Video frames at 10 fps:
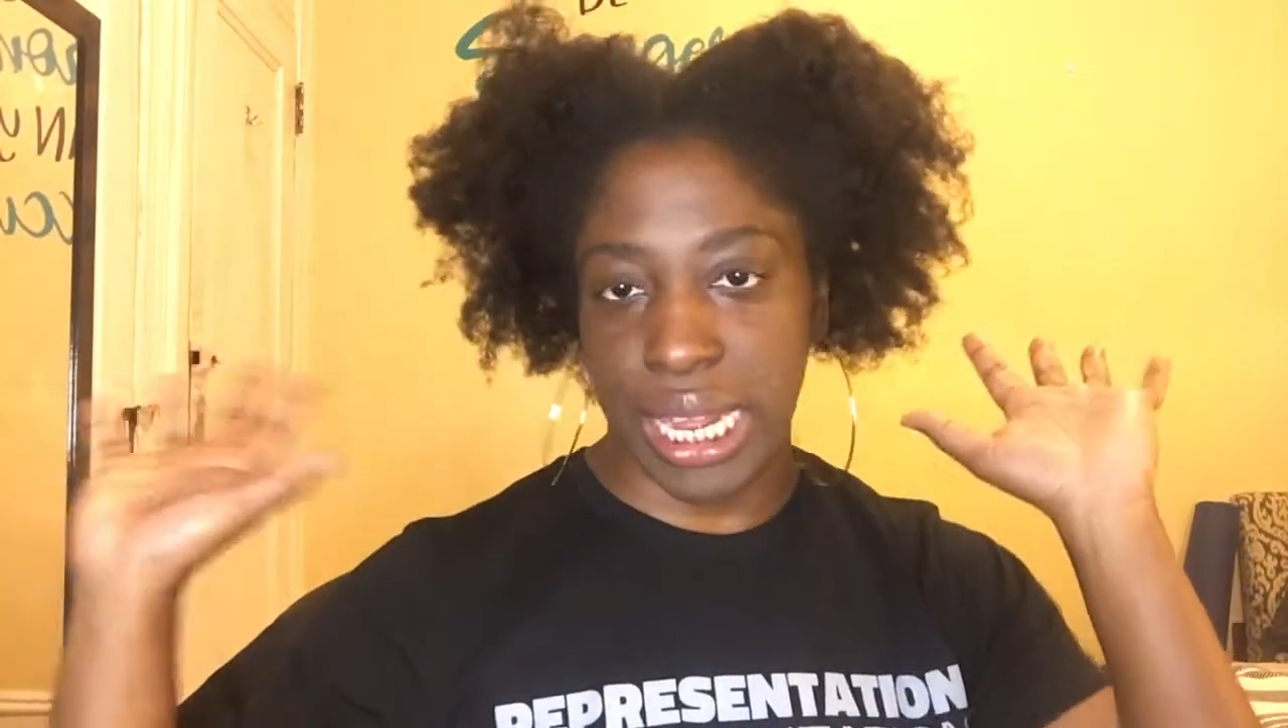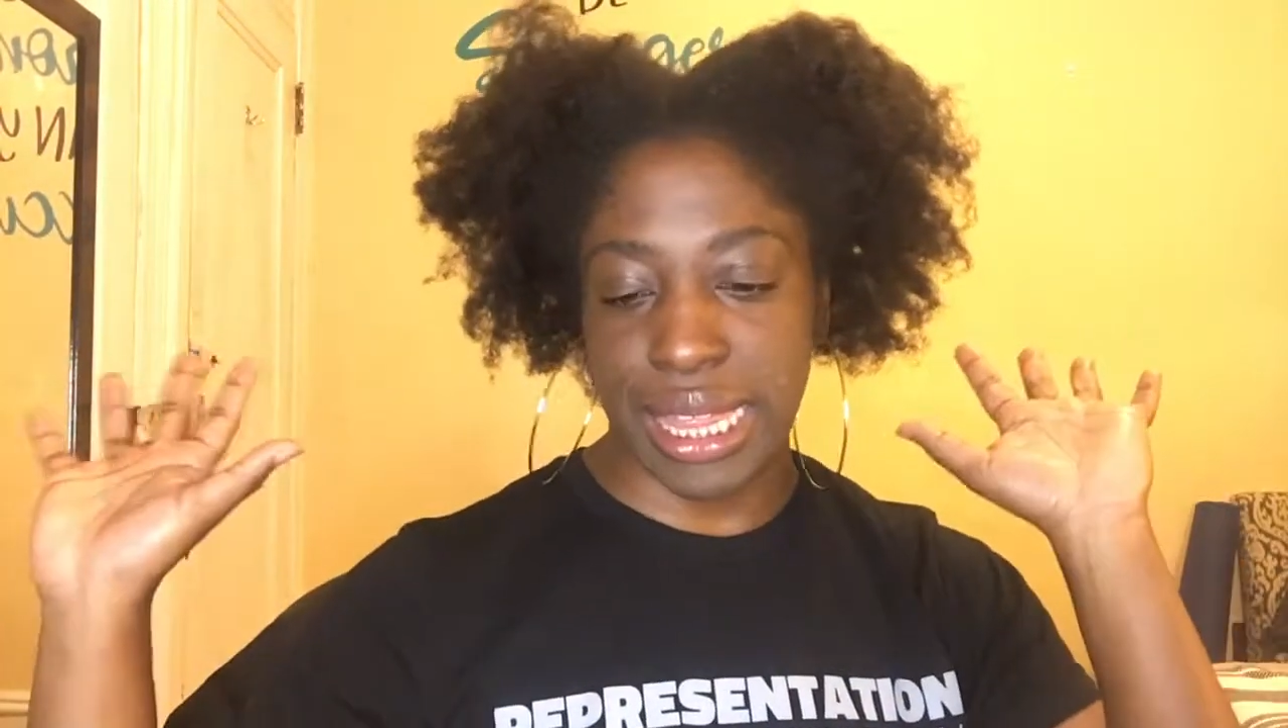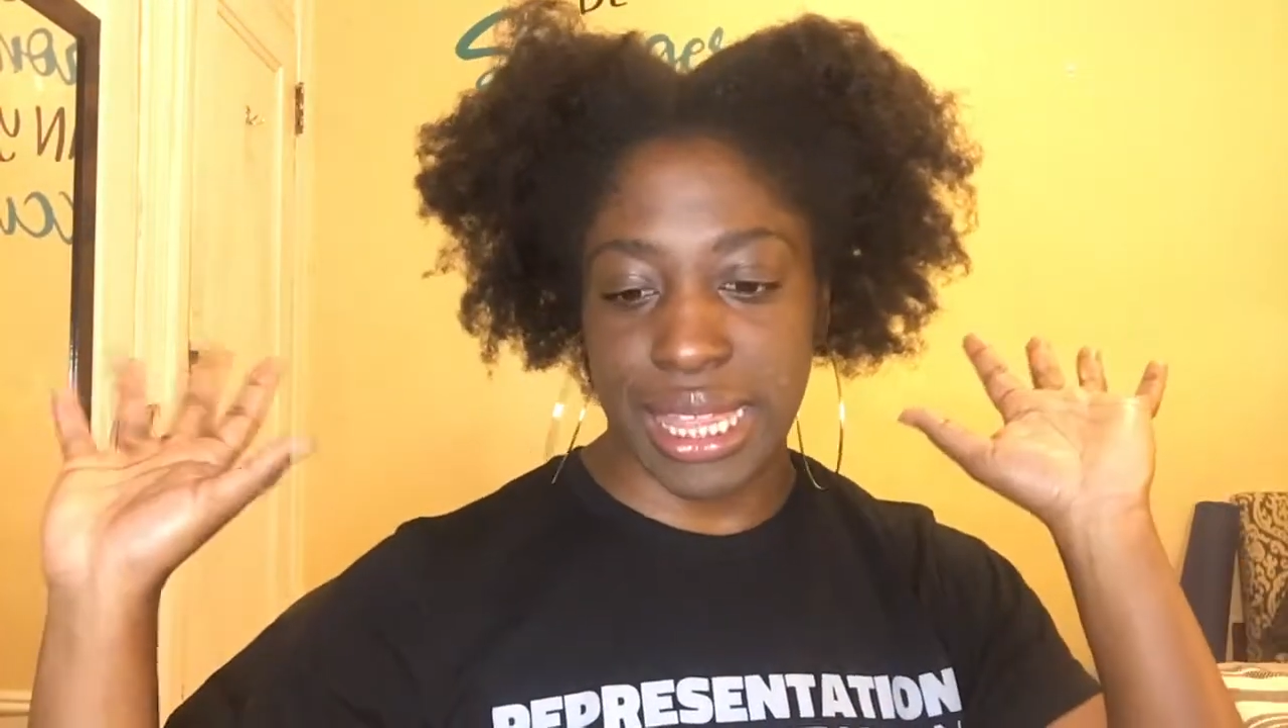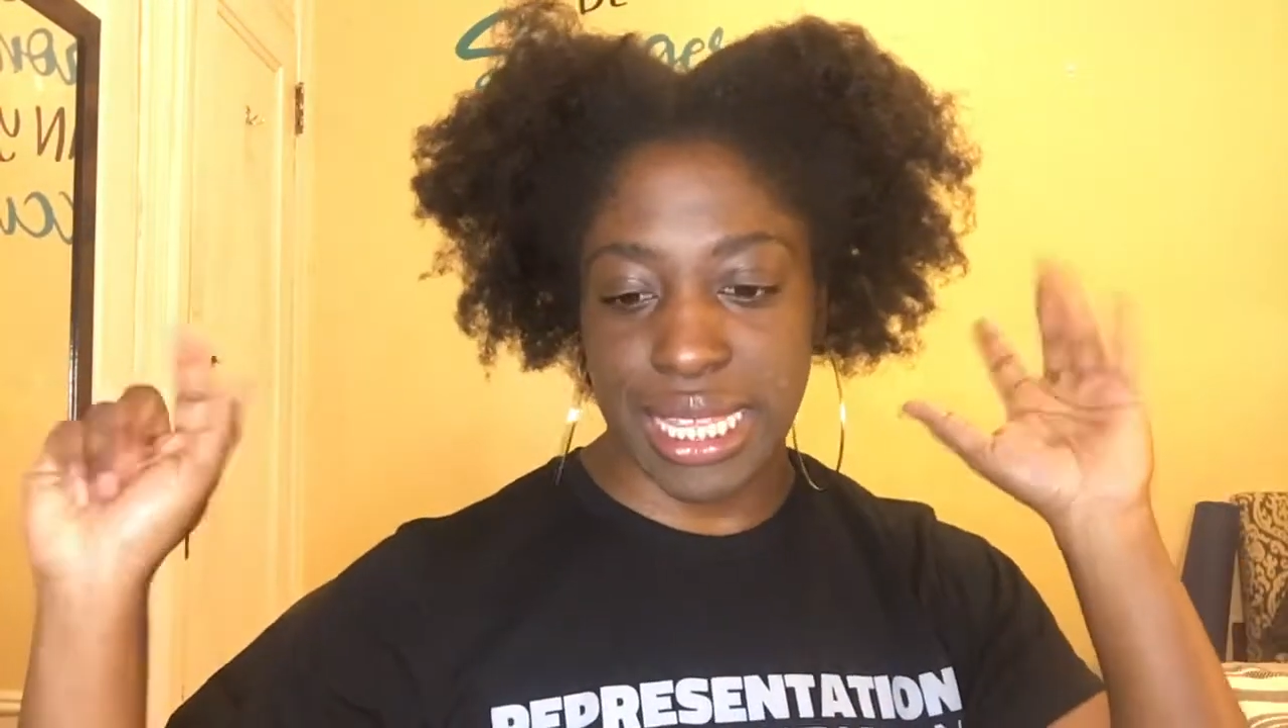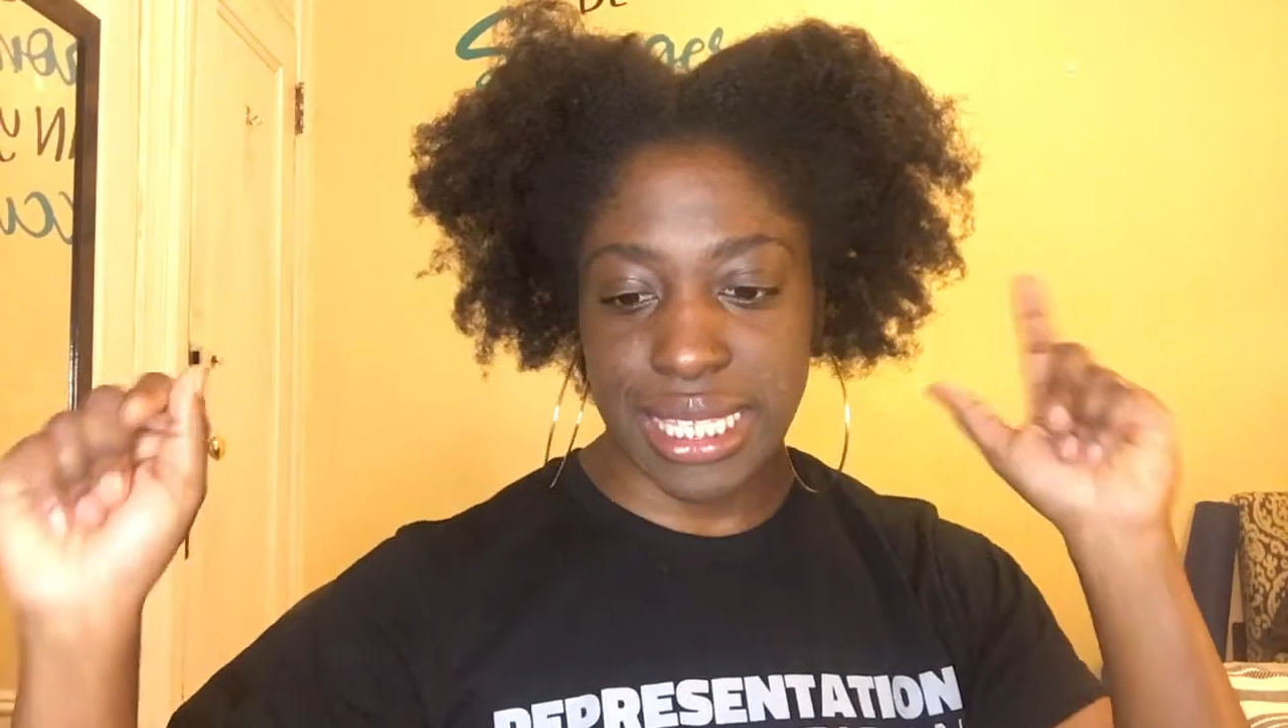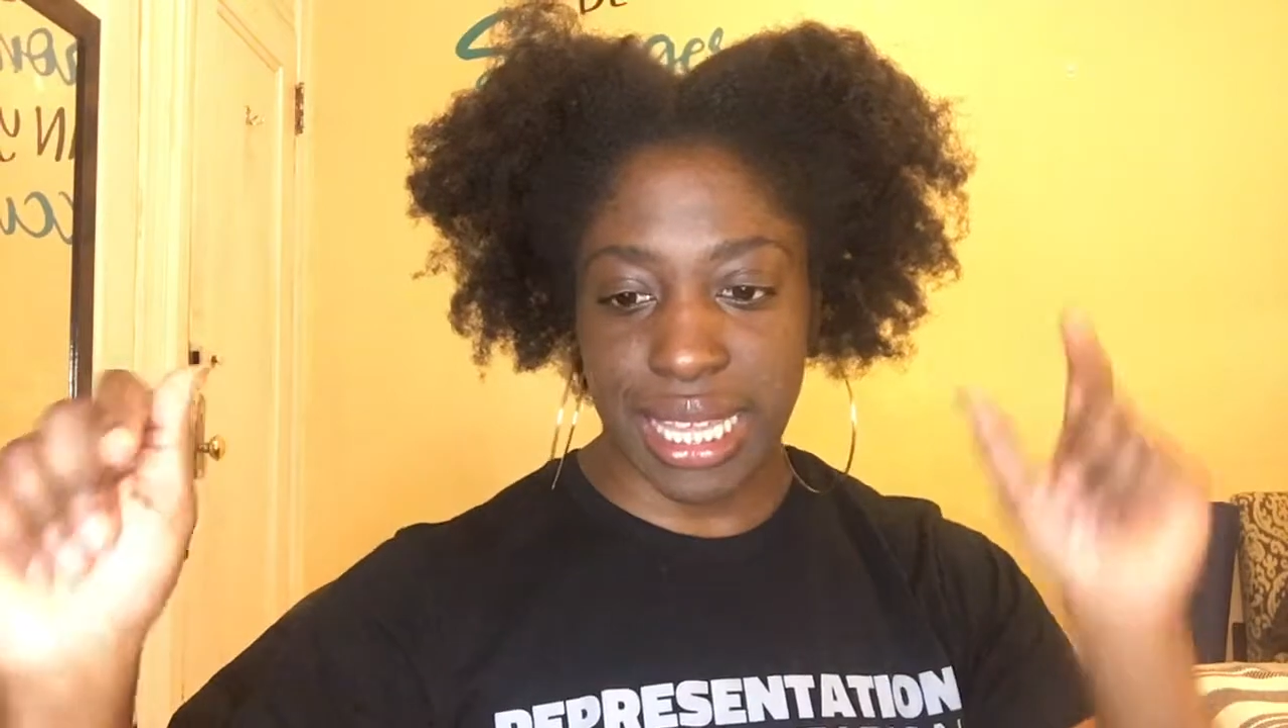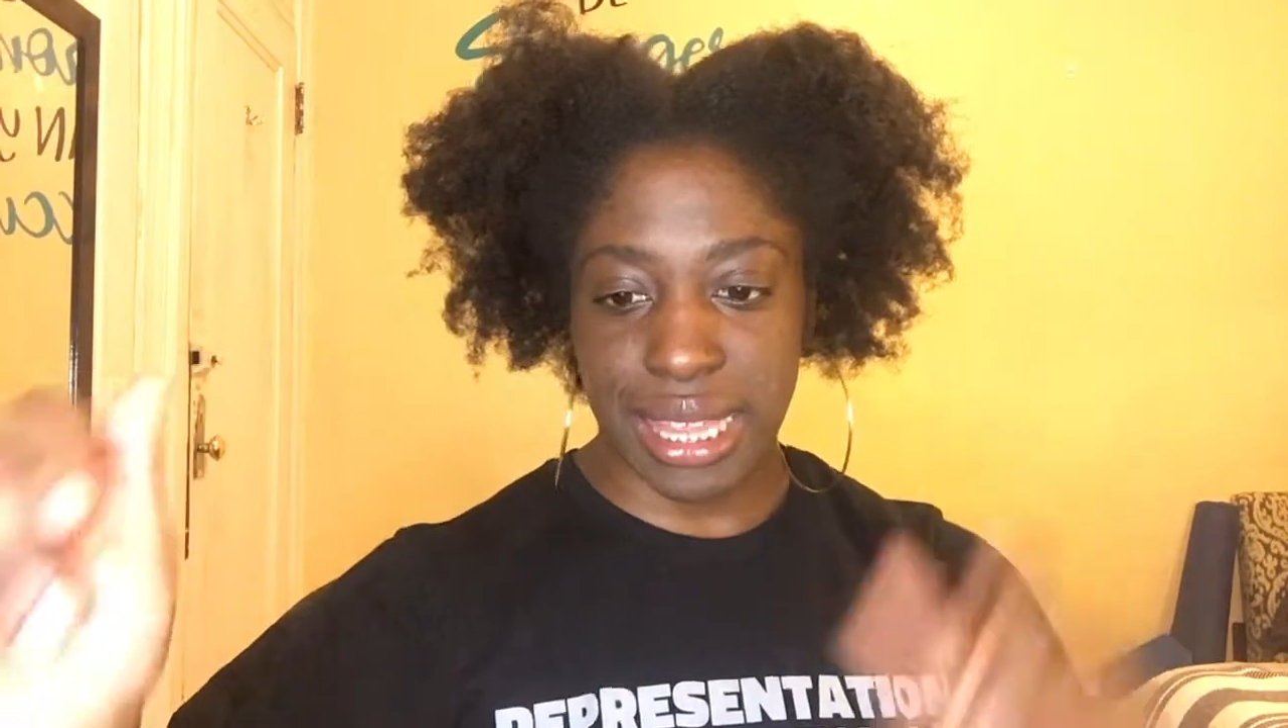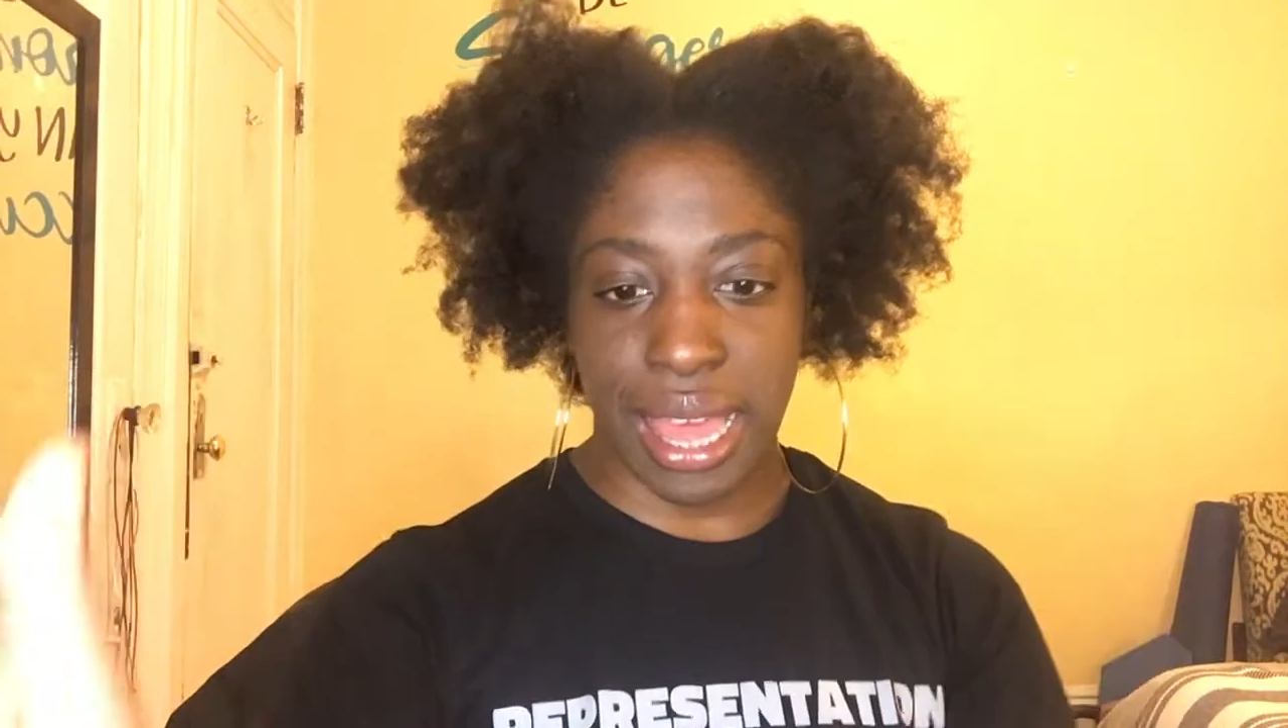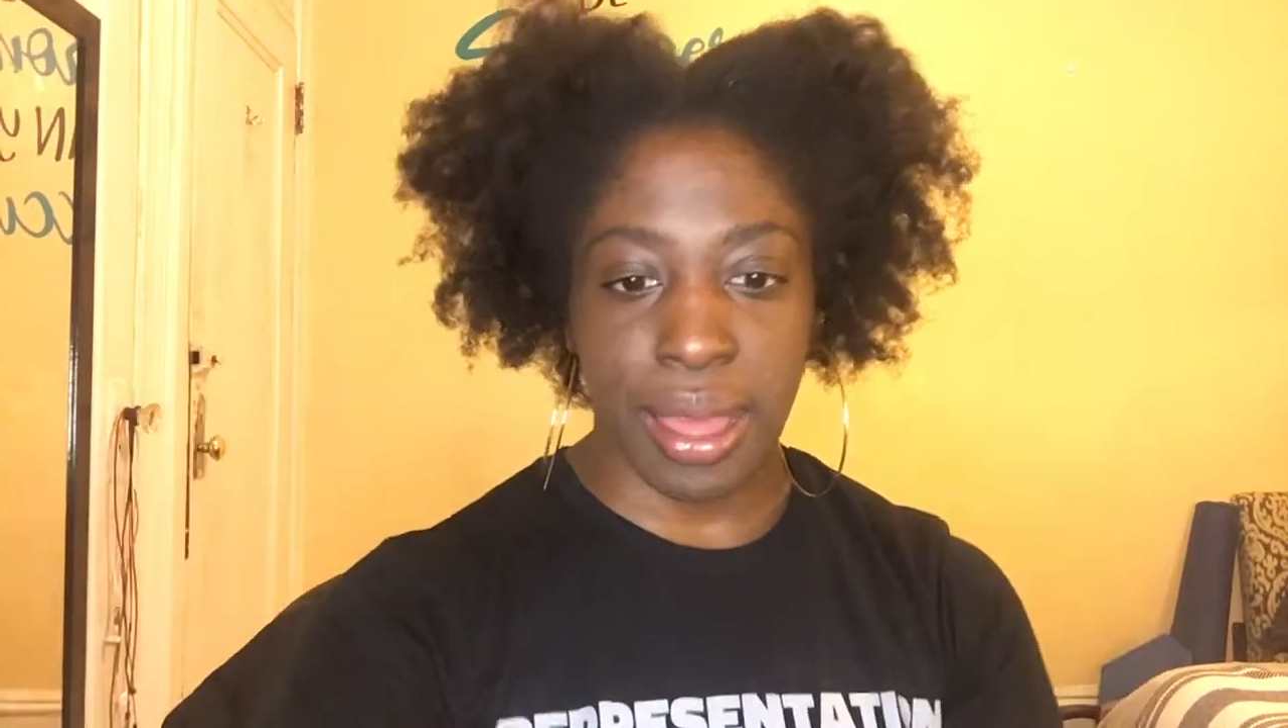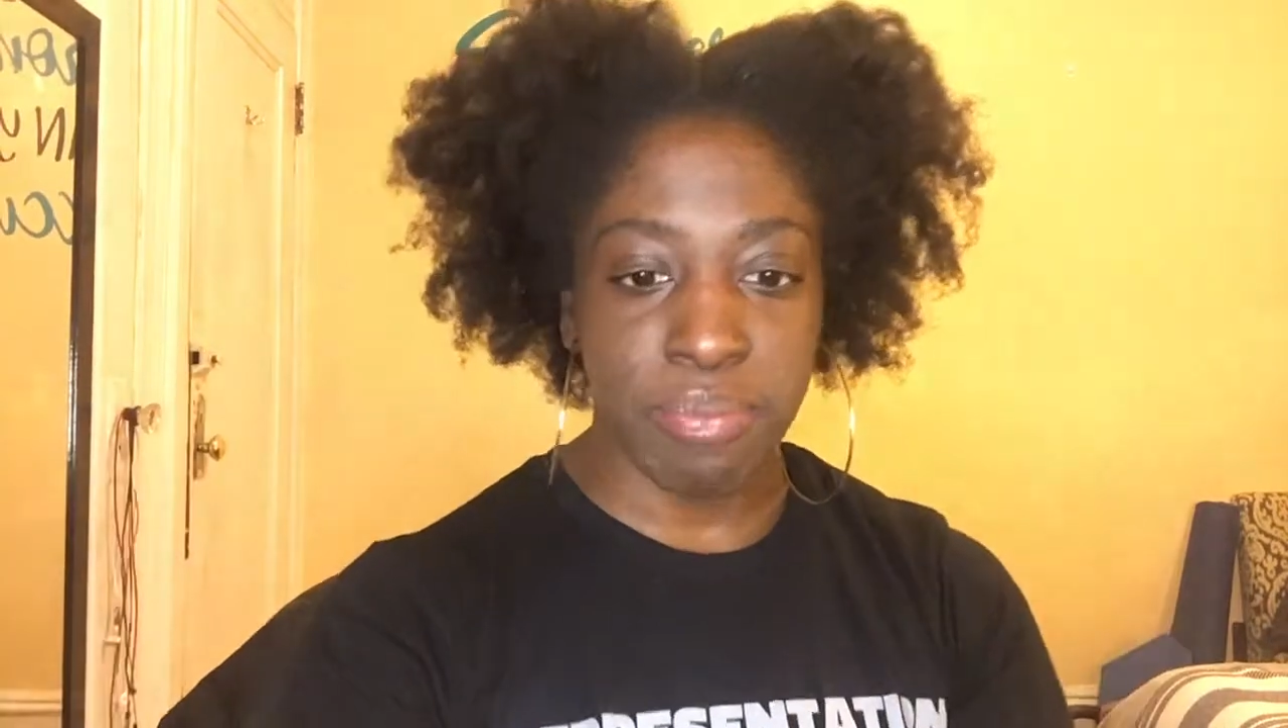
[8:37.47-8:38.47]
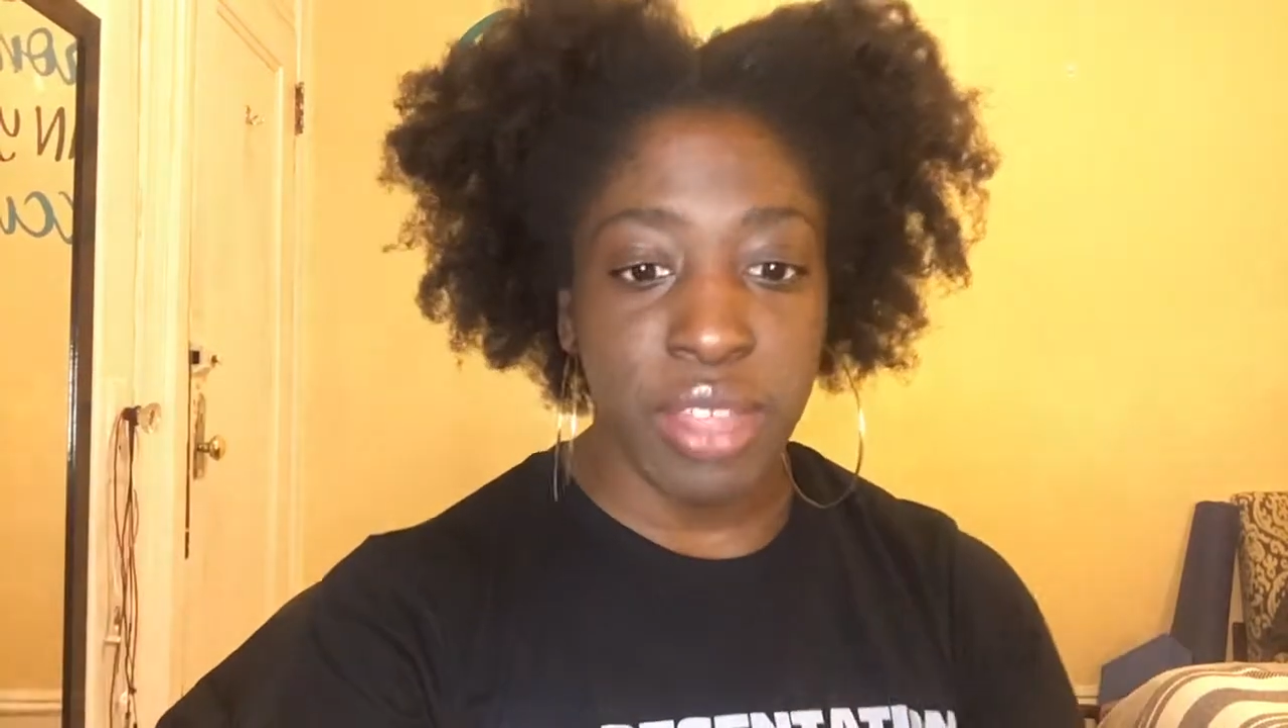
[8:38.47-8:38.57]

and things like that.